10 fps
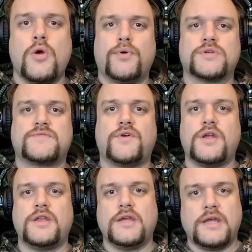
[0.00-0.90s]
Prost,
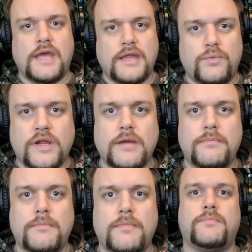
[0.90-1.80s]
Freunde, and
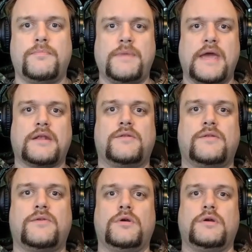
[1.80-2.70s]
welcome back
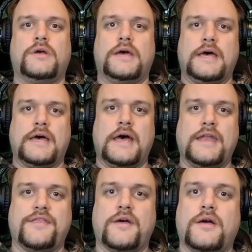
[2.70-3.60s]
to
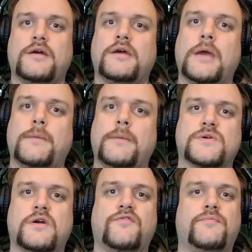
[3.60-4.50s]
another
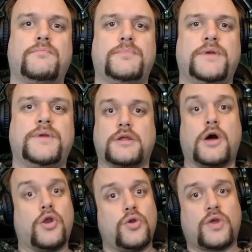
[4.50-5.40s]
episode of Beerchat
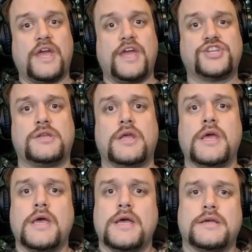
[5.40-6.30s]
on location.
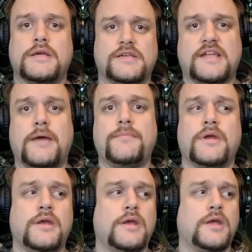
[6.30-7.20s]
This time,
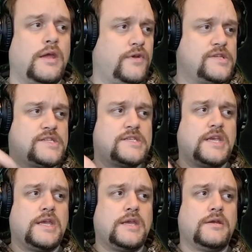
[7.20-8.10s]
if you
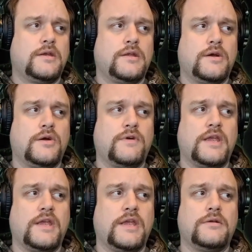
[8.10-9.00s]
see over
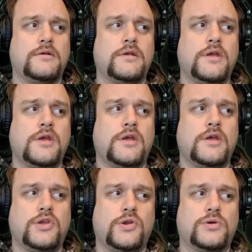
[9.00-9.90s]
here,
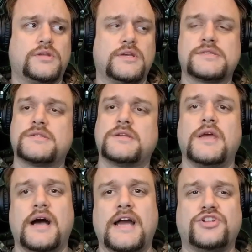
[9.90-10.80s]
you notice
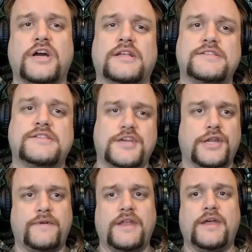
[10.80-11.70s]
I tried a Sierra
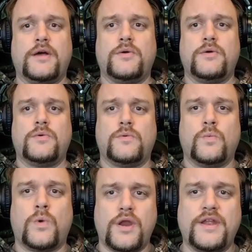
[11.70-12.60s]
Nevada
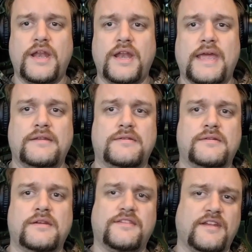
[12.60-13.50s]

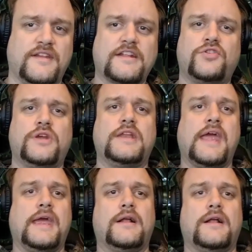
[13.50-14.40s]
Wanderland. It's a Nectarine
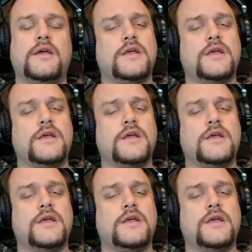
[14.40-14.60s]
Ale.